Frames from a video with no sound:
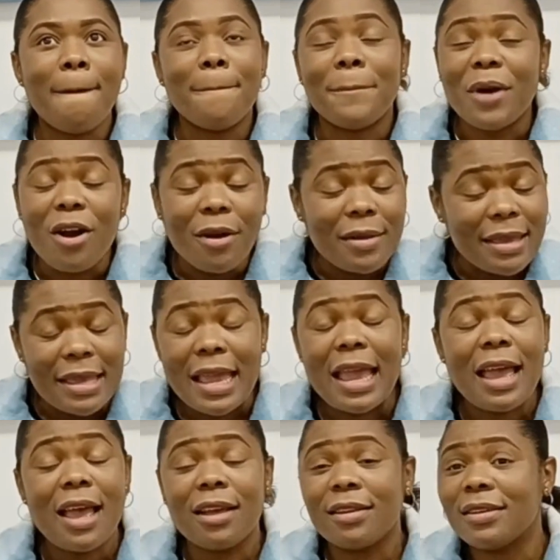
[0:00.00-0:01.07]
But
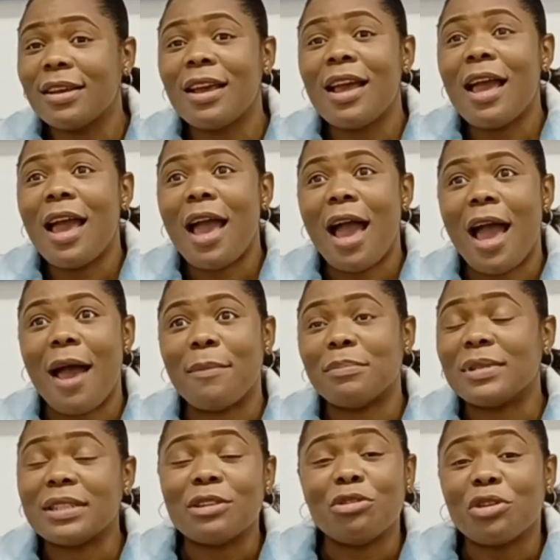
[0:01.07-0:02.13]
yeah, I'm
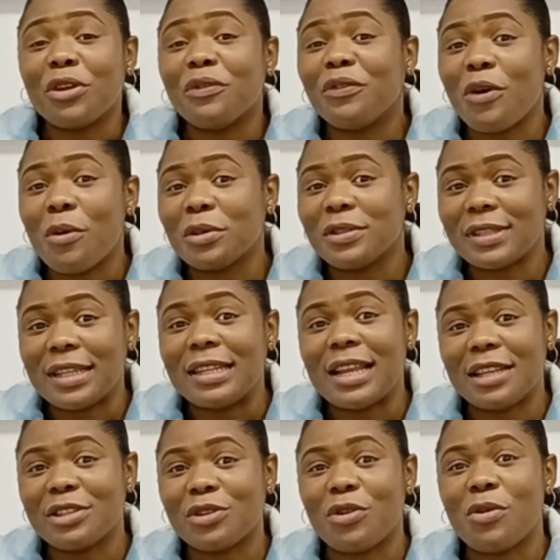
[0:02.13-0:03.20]
still looking forward to the
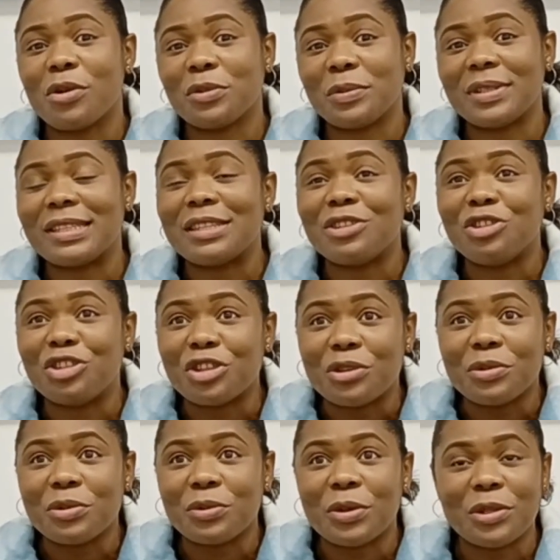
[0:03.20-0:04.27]
next cohort, which is
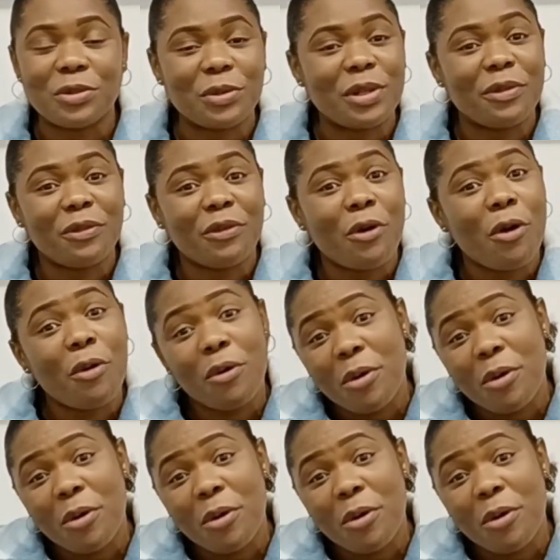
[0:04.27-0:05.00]
June 2024.